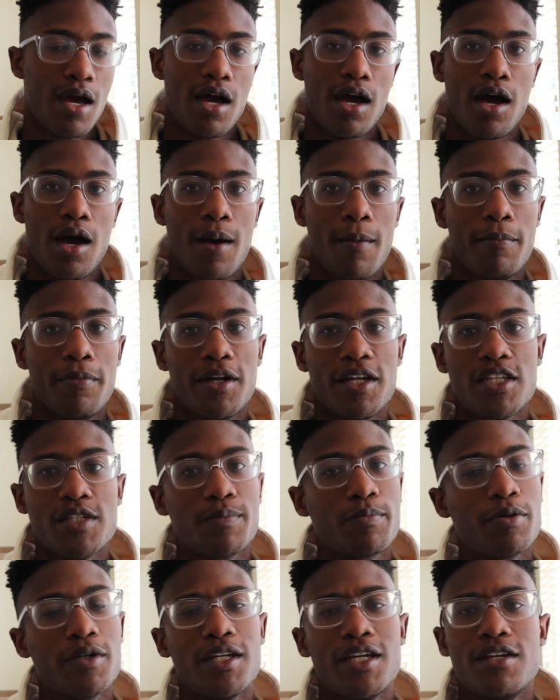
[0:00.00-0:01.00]
But it's
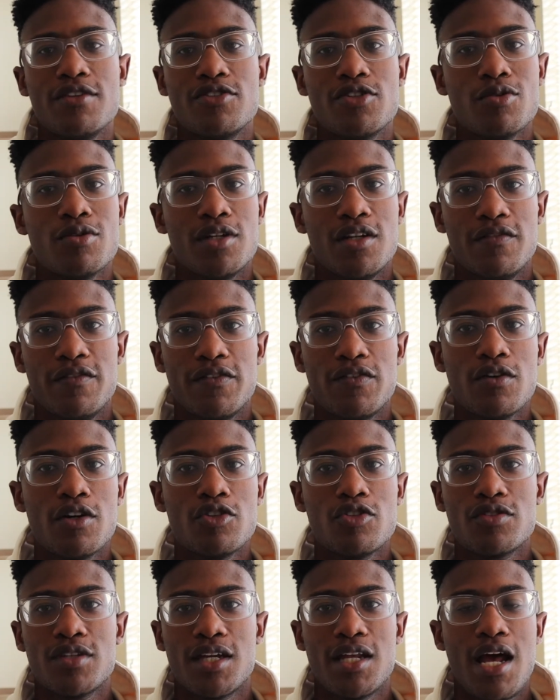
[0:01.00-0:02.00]
pretty intuitive. If you
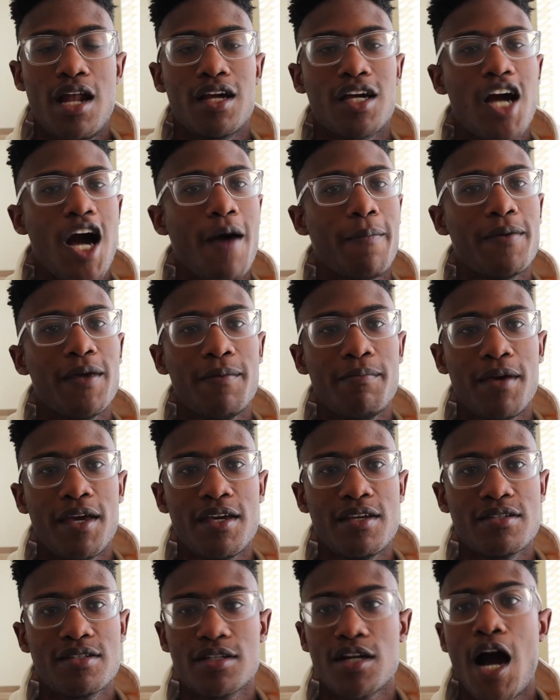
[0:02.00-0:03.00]
understand how to copy and
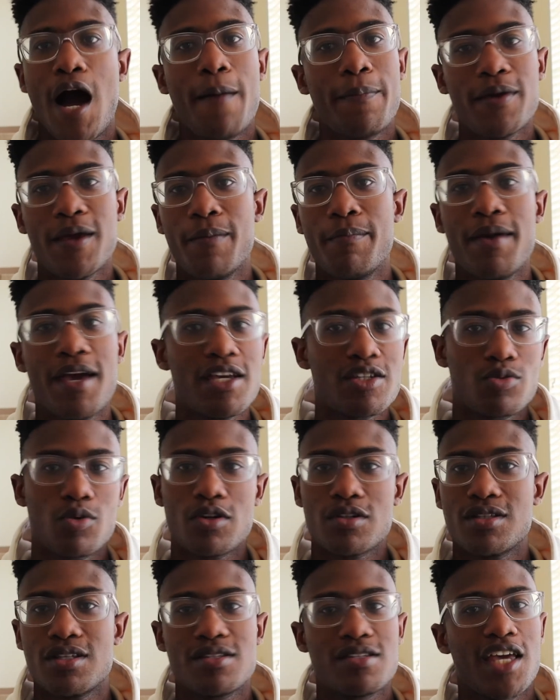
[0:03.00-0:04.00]
paste
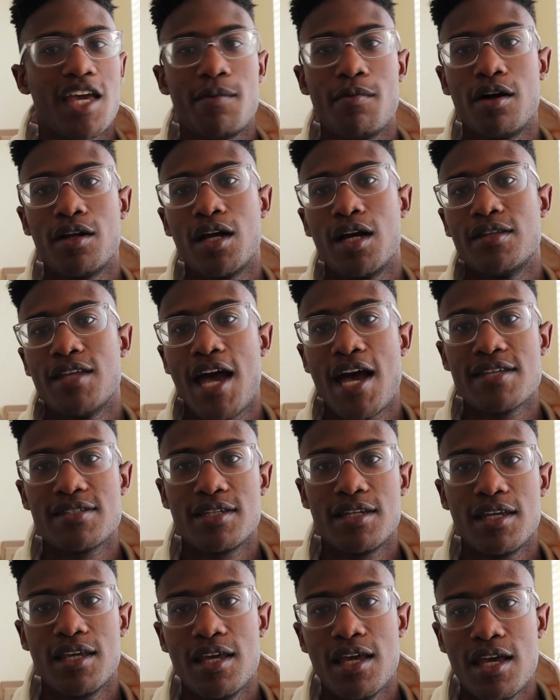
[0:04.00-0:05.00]
works the same on
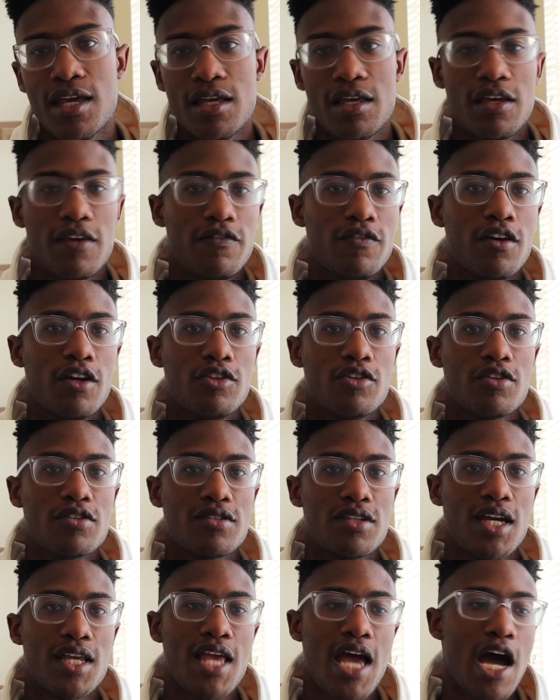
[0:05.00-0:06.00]
Audacity. If you
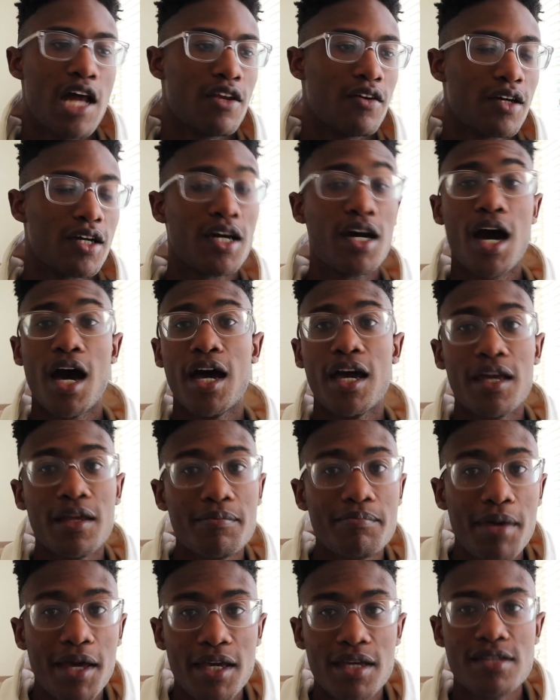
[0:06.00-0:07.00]
understand how to cut
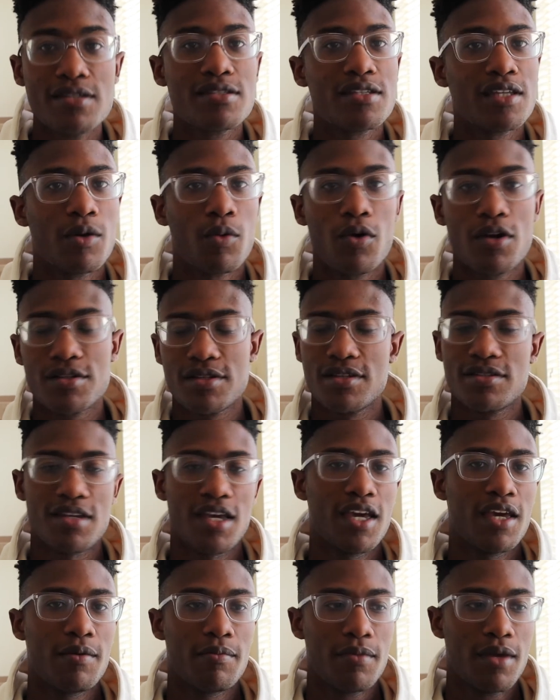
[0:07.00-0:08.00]
and paste, it works the
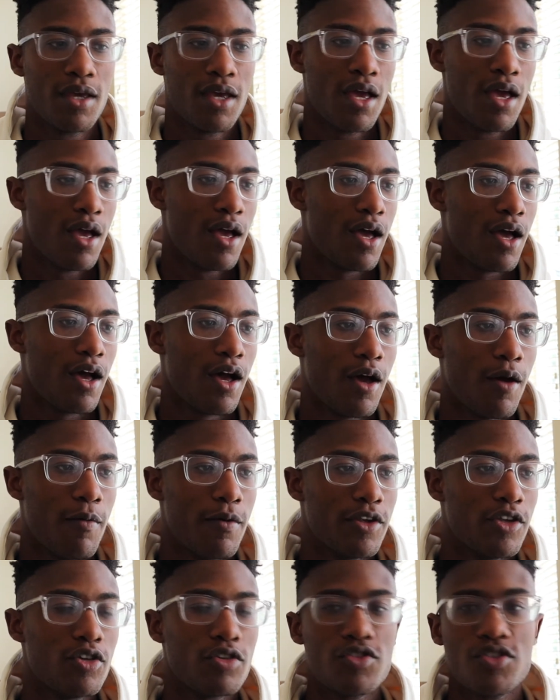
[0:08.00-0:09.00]
same.
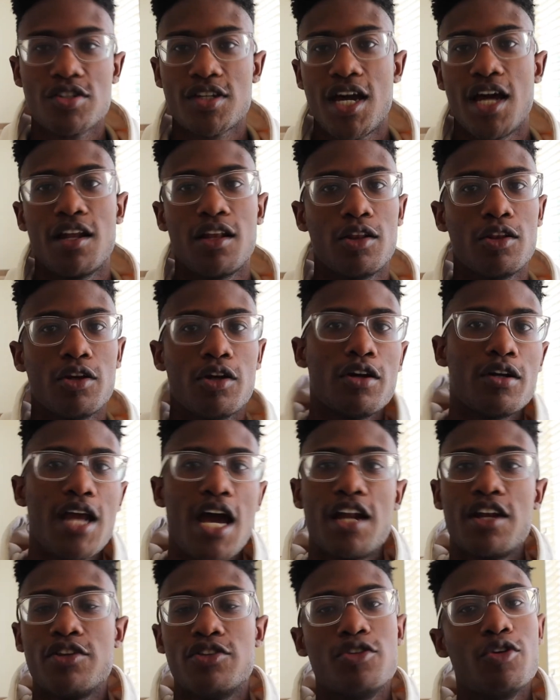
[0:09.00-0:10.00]
And you'll just kind of learn
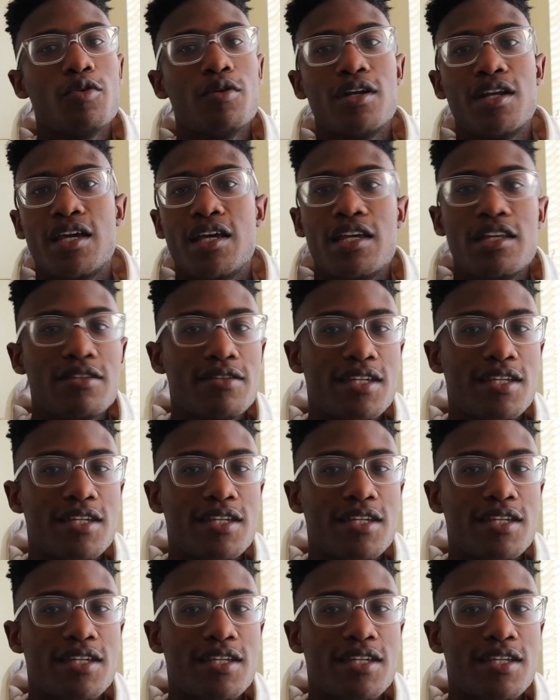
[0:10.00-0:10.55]
how to do it. It